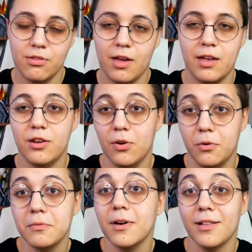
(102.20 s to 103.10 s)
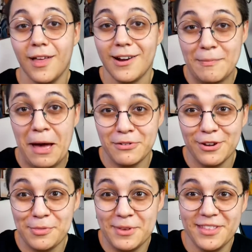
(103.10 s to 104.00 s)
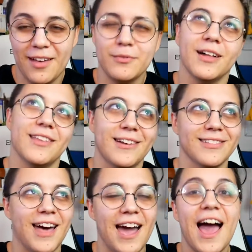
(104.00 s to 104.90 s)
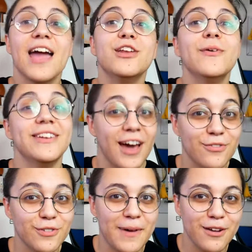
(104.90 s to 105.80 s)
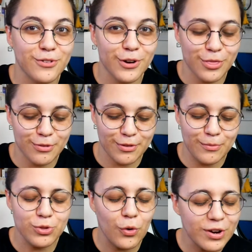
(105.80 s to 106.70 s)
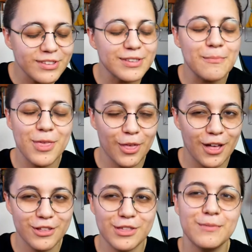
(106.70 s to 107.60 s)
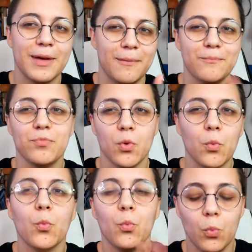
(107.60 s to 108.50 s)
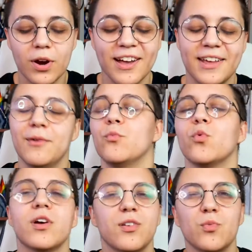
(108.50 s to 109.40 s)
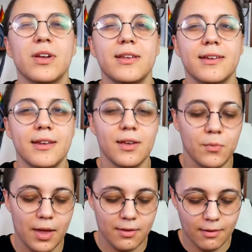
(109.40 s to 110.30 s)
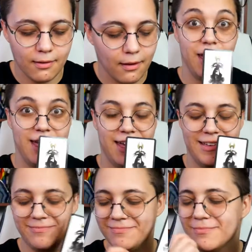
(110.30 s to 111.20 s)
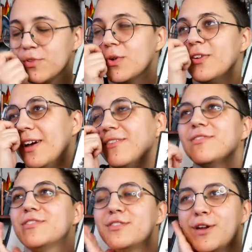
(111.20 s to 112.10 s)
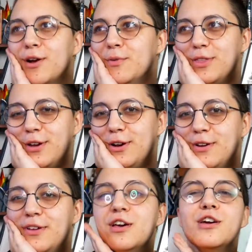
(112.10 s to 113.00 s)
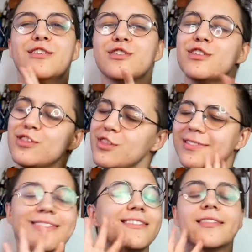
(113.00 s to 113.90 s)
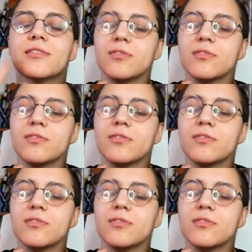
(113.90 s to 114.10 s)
I know a lot about North mythology. Well, not a lot. I know enough about North Norse mythology, but we're gonna we're gonna read it anyway. Where do I even start with her? She's this